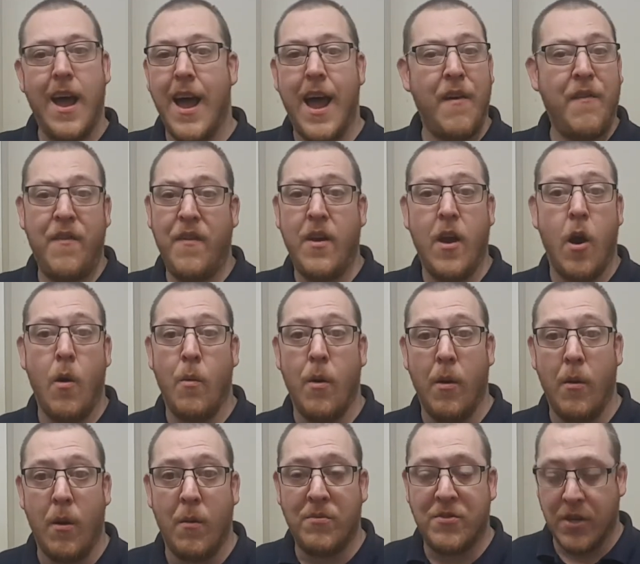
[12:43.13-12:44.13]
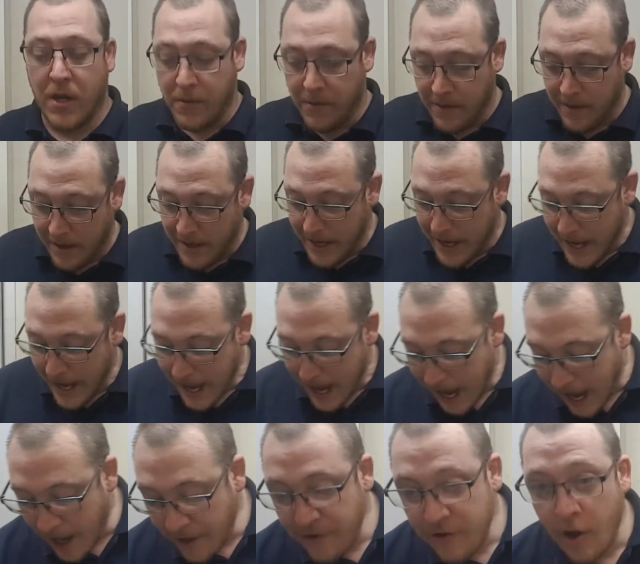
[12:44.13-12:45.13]
I forgot what we are up to.
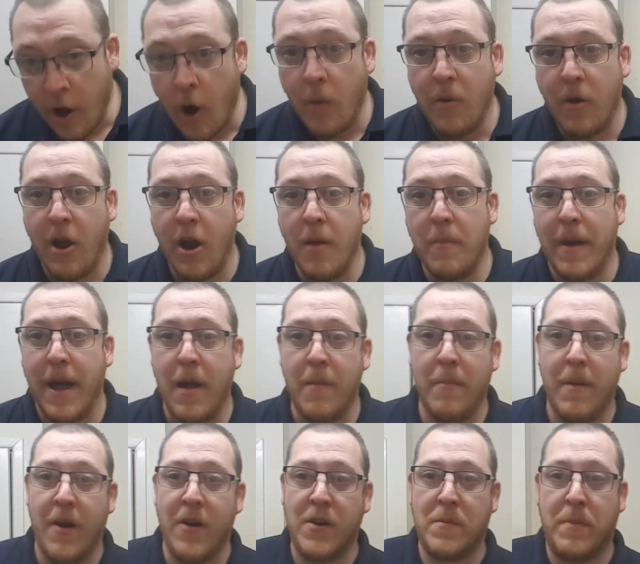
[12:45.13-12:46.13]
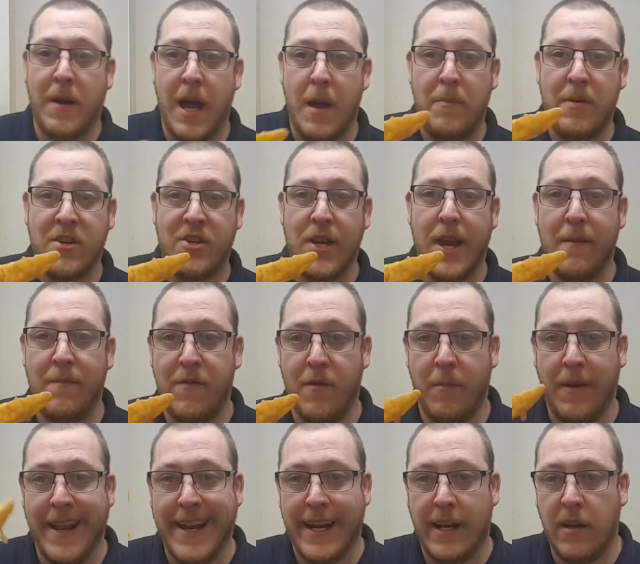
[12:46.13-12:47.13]
I know we're on about a Maris Piper chip
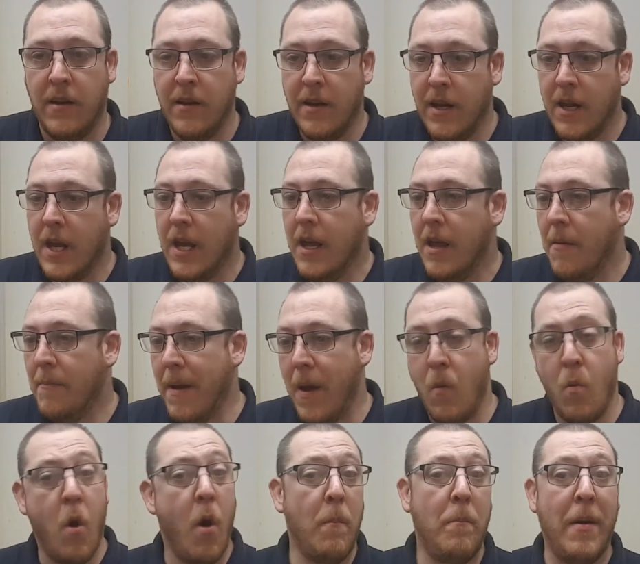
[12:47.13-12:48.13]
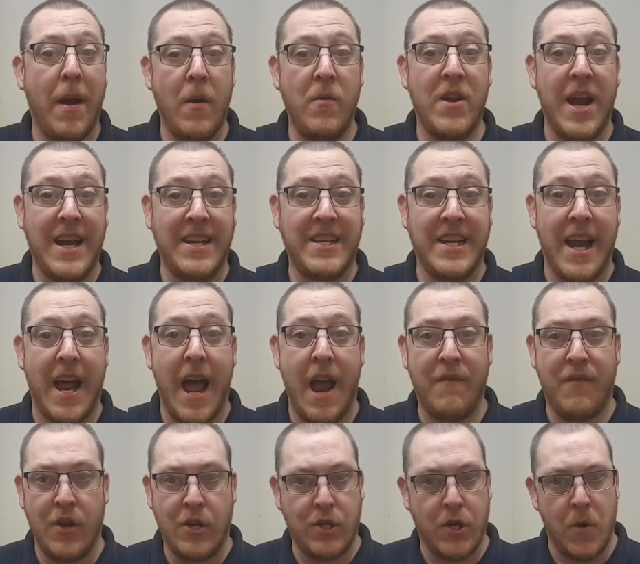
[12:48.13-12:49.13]
from Lidl, About
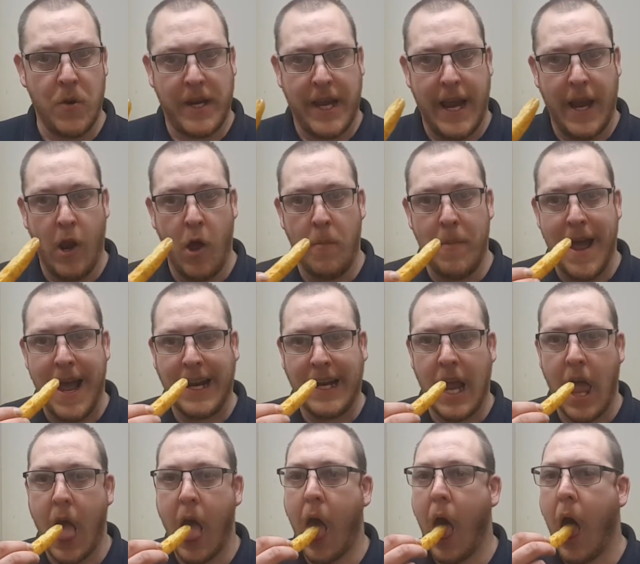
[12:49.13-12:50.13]
£1.89 for a 2 kilo bag.